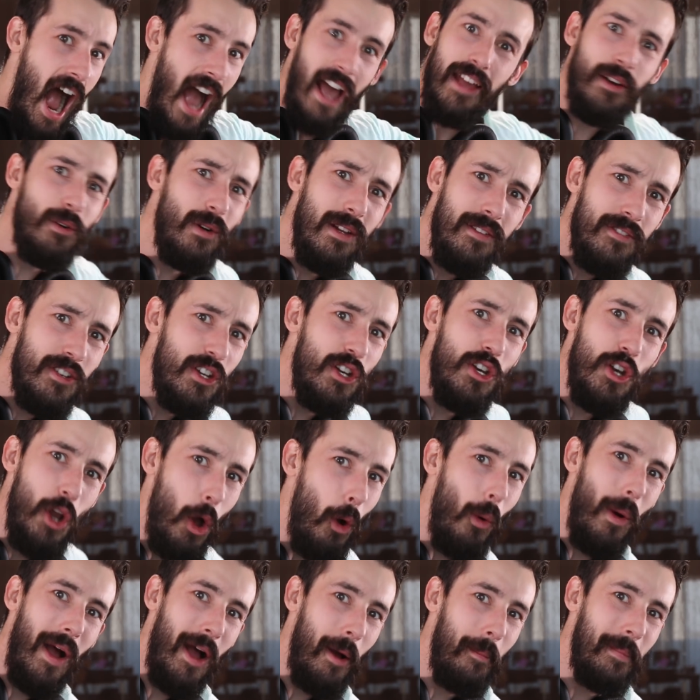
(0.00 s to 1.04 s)
I don't even
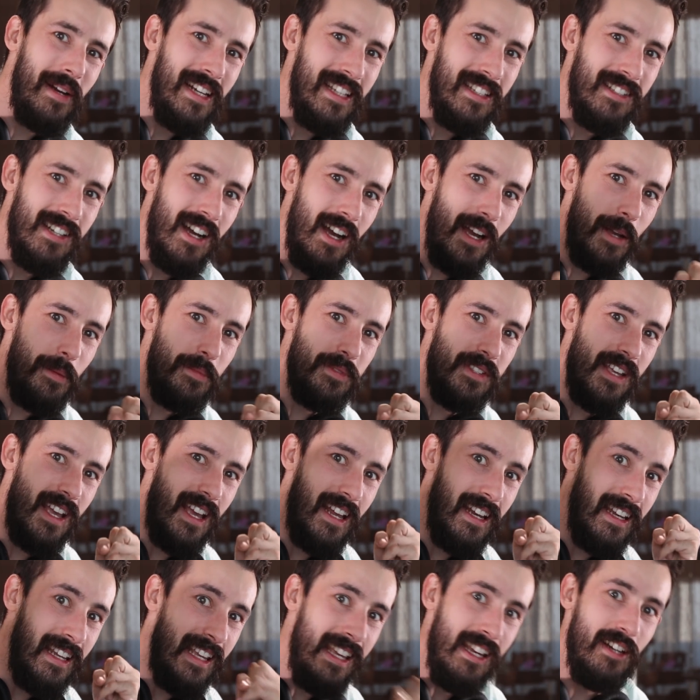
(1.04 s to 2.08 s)
know how many times,
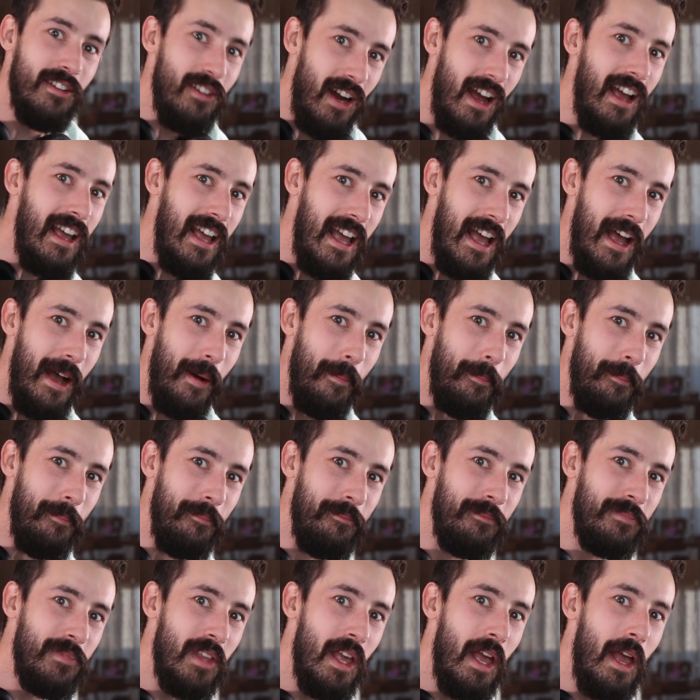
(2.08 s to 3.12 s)
and here I
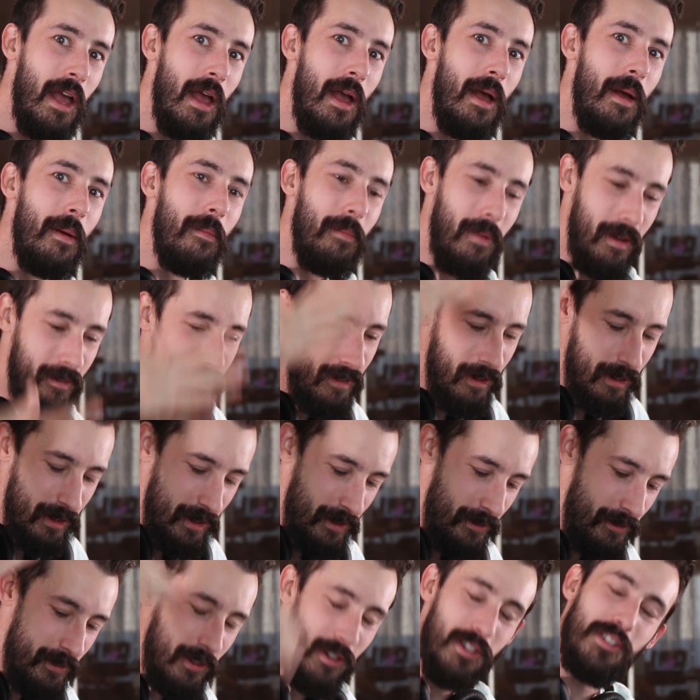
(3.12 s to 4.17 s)
am, my
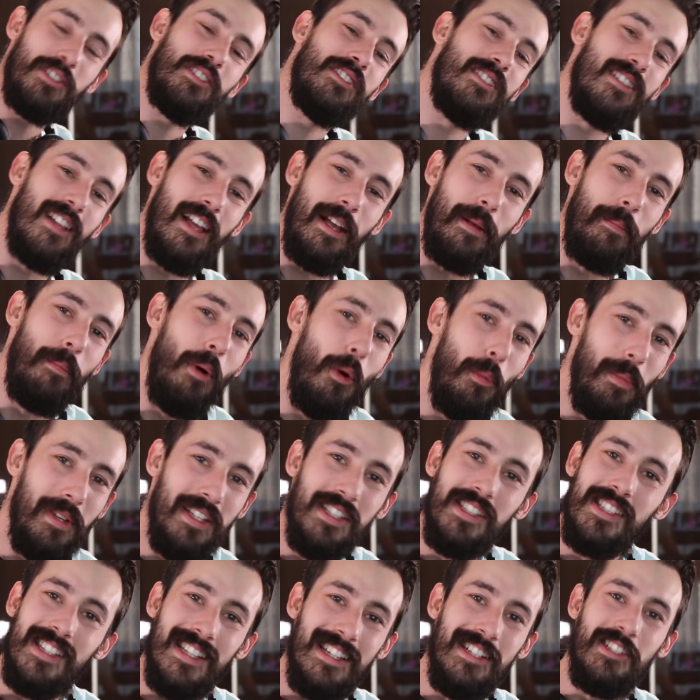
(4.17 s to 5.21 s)
very first like
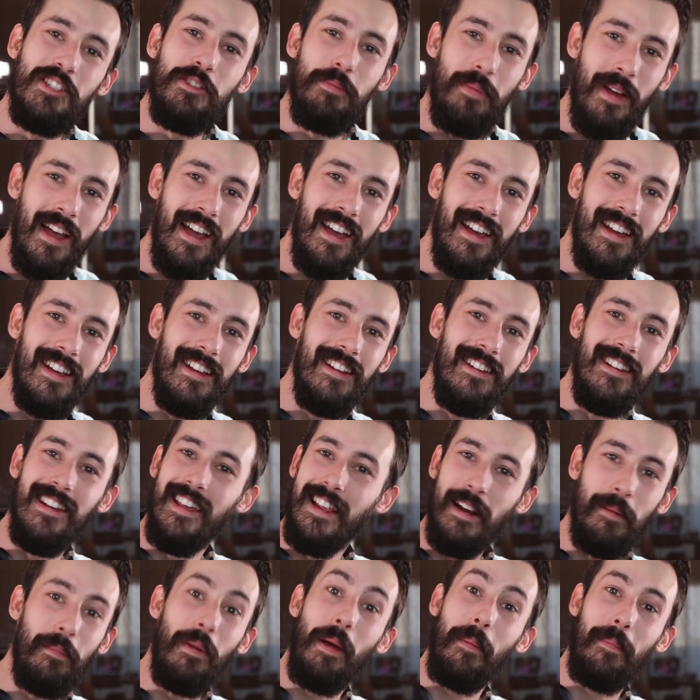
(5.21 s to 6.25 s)
moments in Japan,
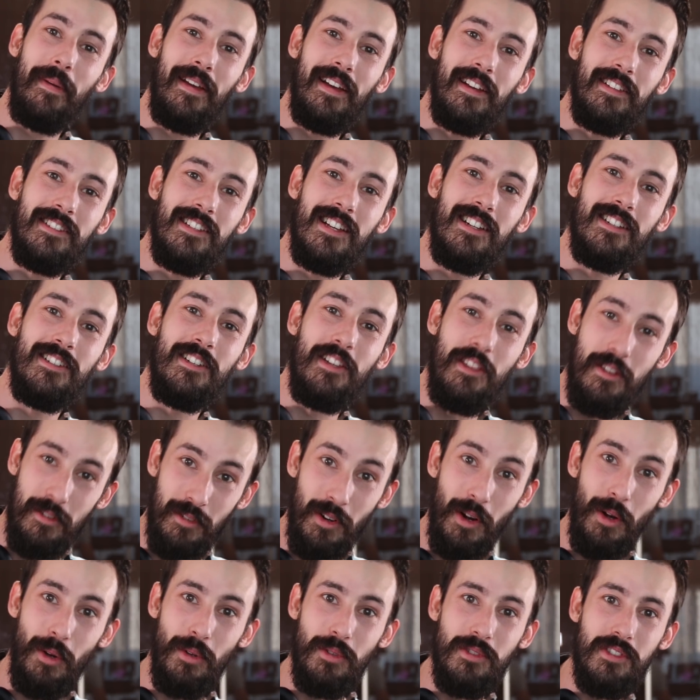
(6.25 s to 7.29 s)
and I'm not paying attention to
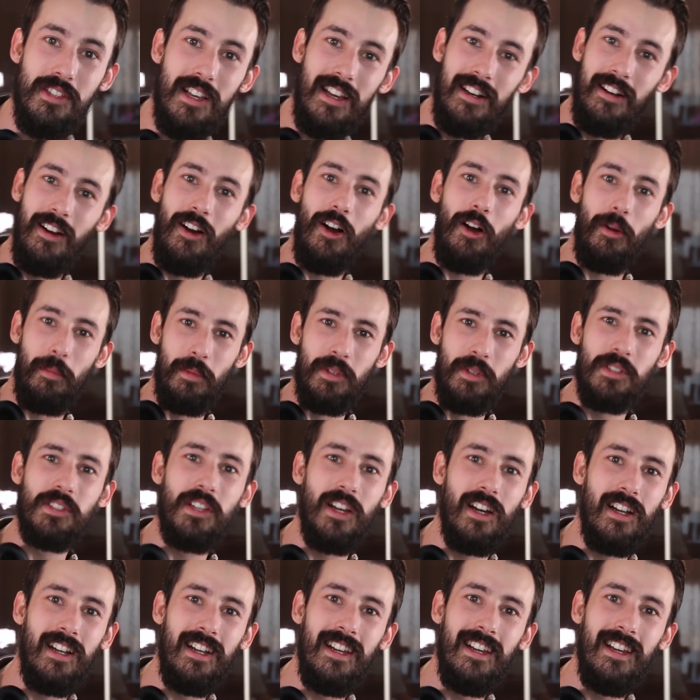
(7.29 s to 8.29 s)
the roads and almost got